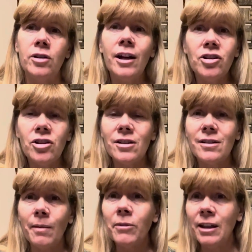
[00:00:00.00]
Not just
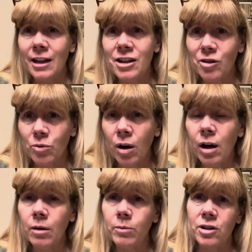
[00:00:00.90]
something they did
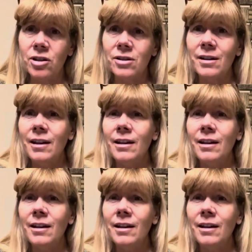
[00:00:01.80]
wrong, but just